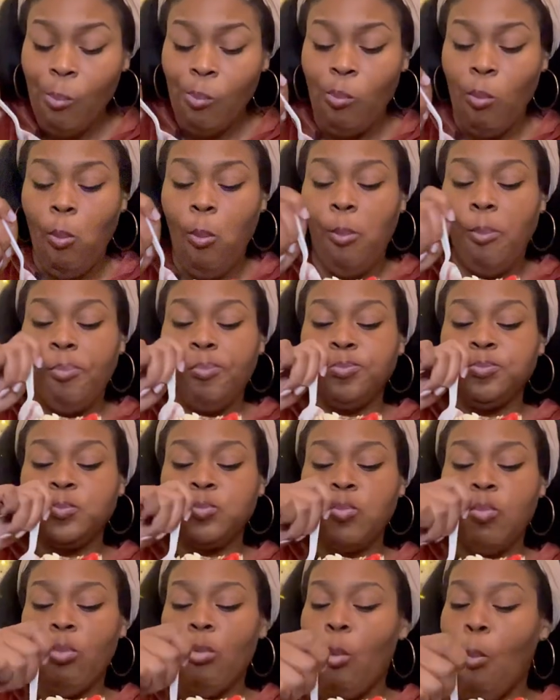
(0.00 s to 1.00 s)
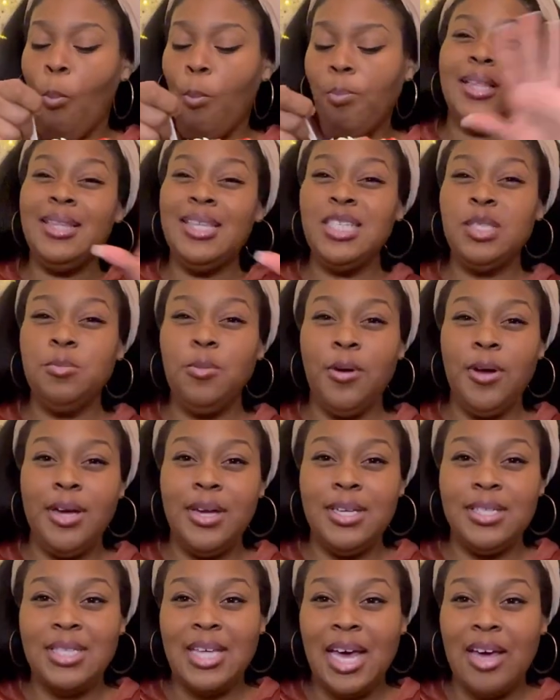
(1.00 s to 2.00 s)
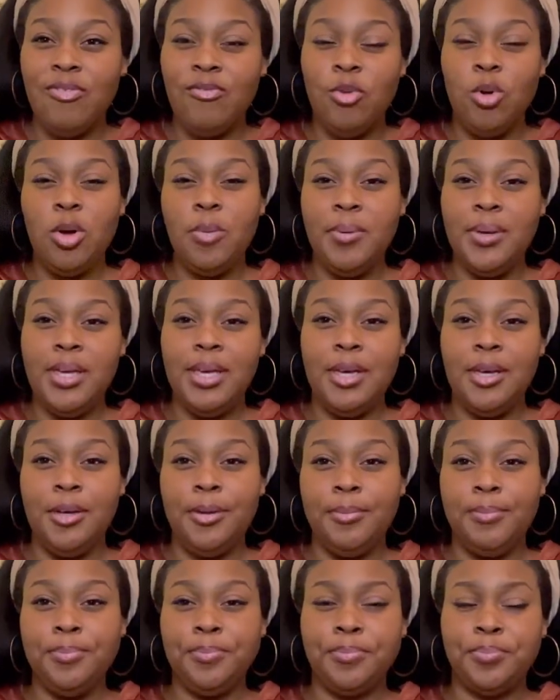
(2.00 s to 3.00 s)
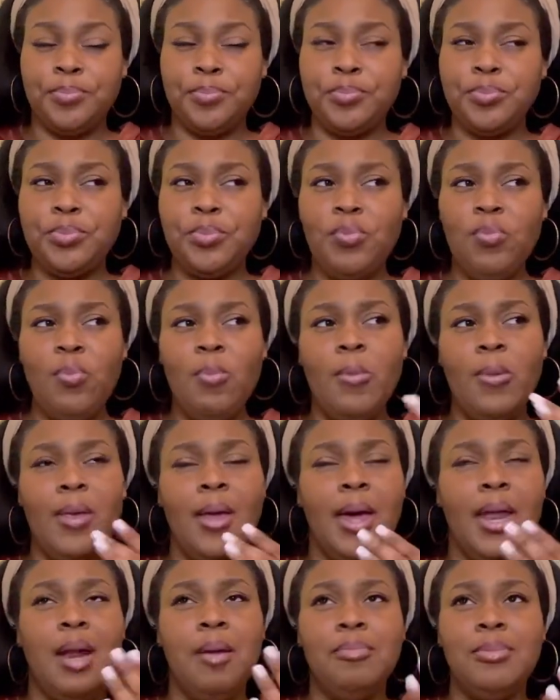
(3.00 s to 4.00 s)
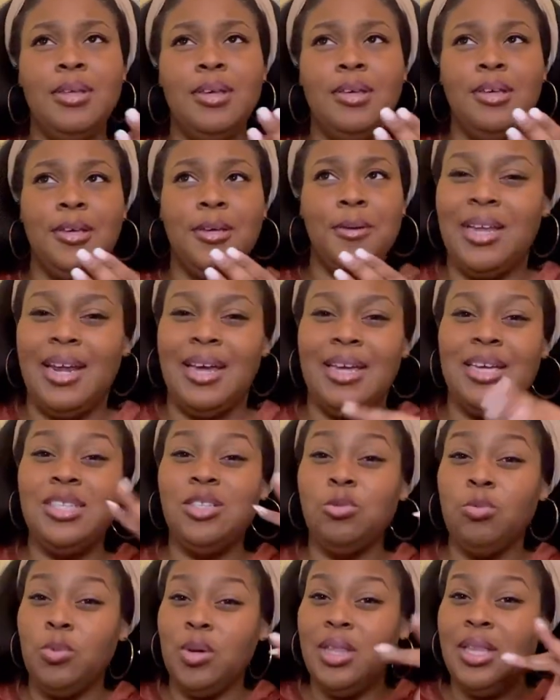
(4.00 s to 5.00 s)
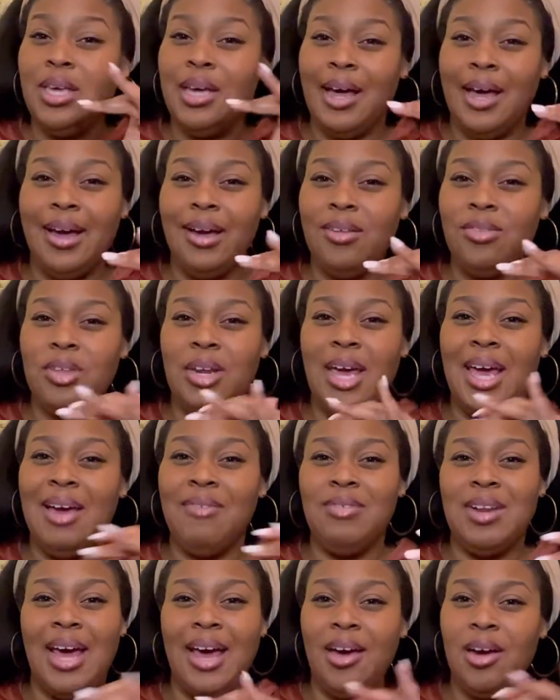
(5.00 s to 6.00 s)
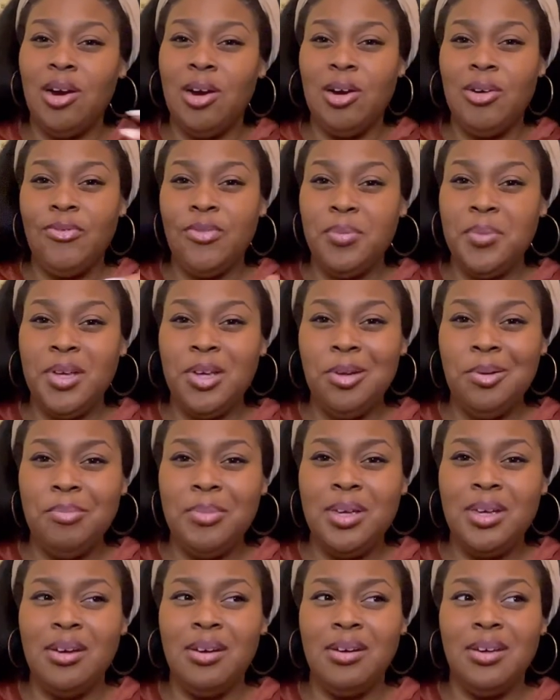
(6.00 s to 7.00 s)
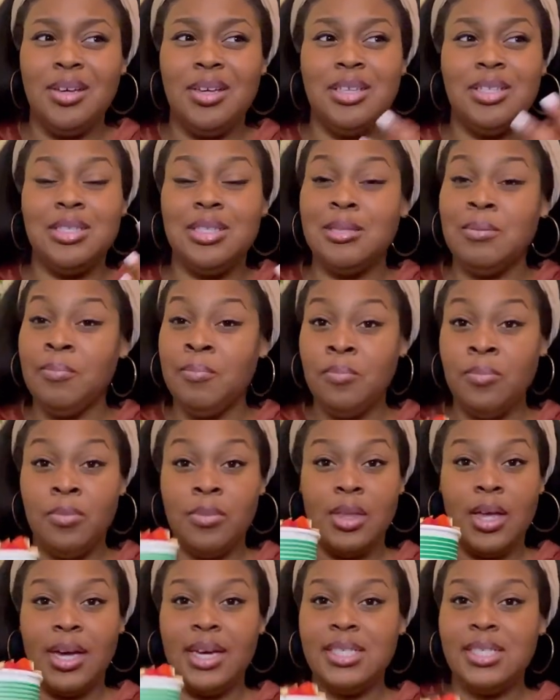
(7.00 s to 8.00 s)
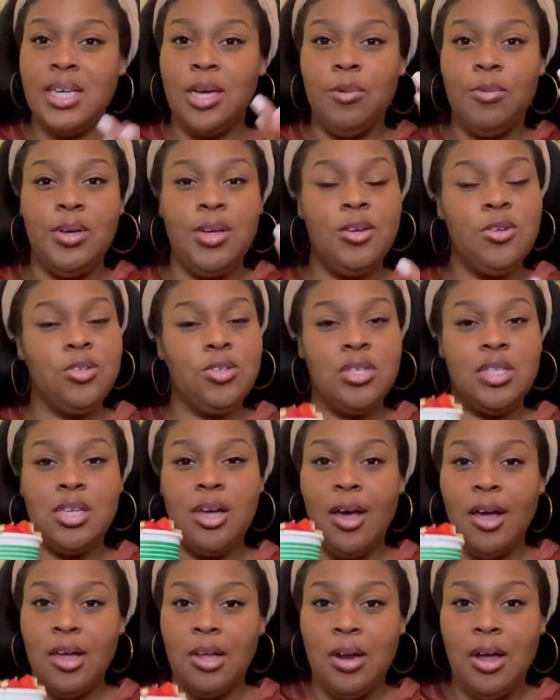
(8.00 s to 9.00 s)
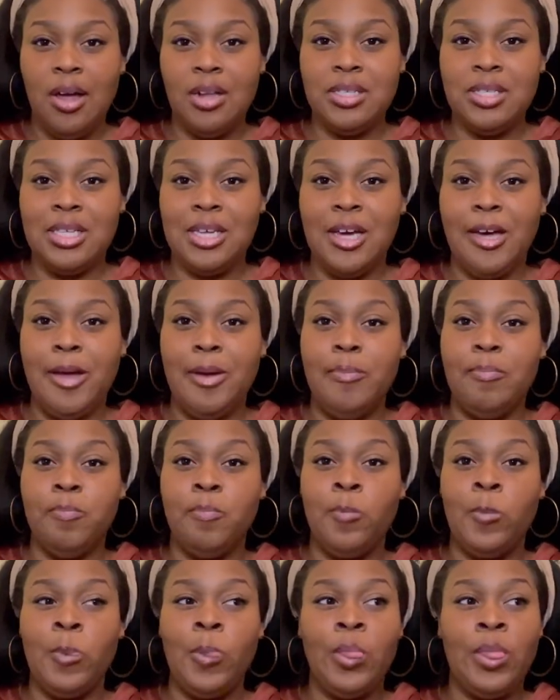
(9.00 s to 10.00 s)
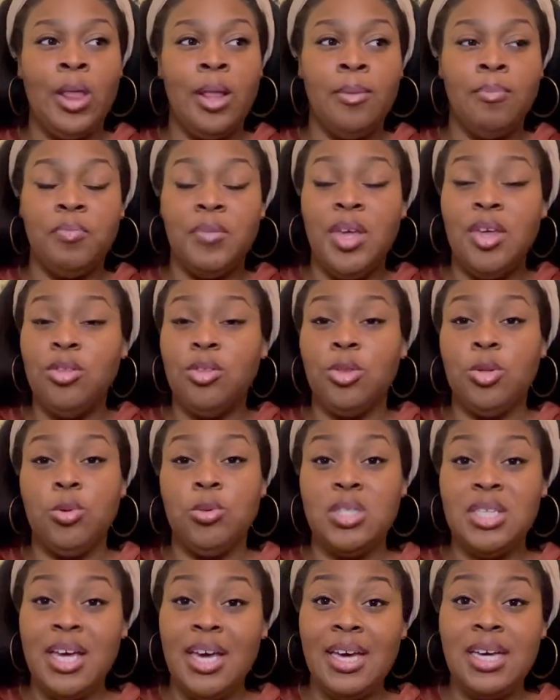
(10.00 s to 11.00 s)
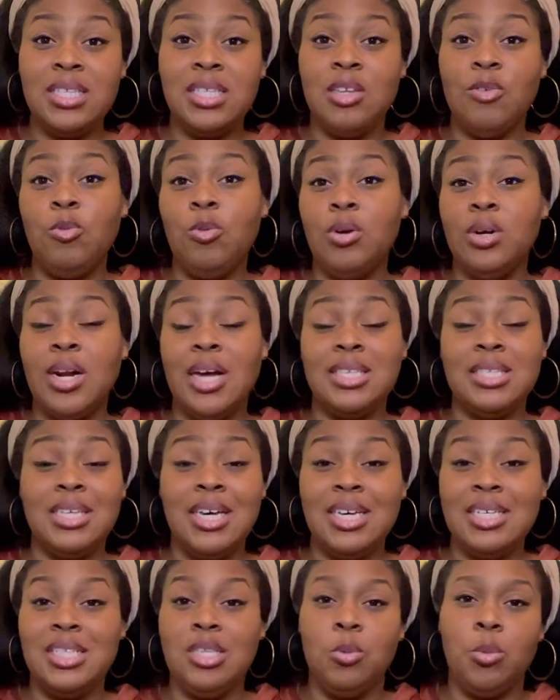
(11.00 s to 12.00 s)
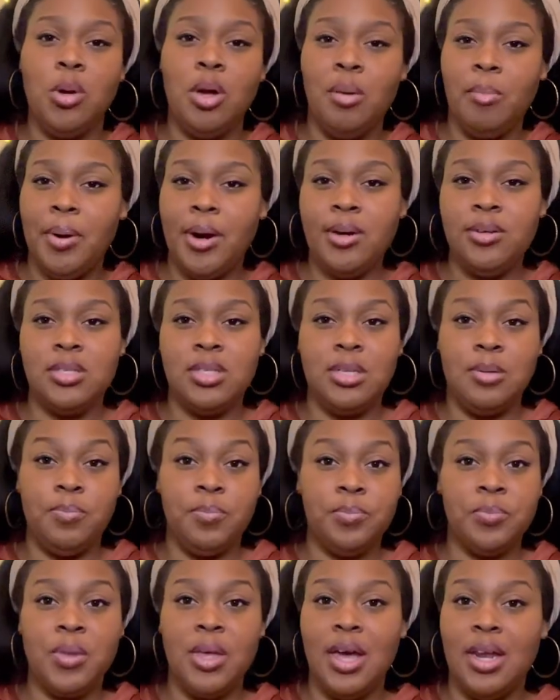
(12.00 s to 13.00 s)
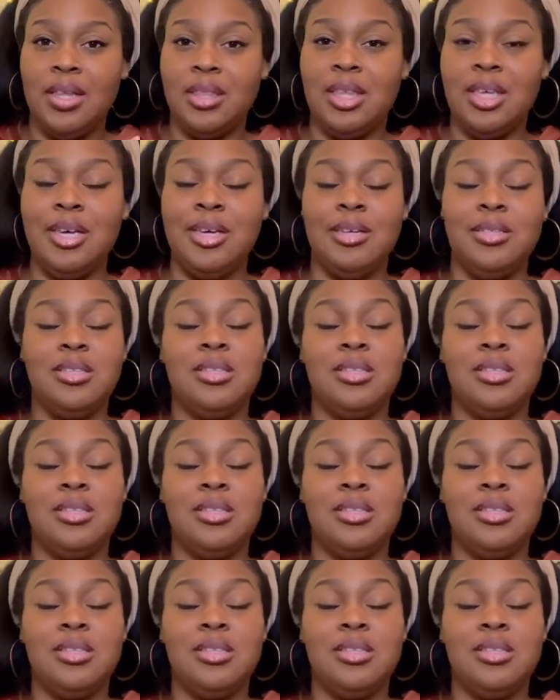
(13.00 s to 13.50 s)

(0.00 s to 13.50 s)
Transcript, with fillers: Mm. At this point, it's like 4 p.m. I'm thinking it's really odd that I have not heard from him because like I said, we usually talking all the time either through text. If we're not texting, we're in person kind of thing.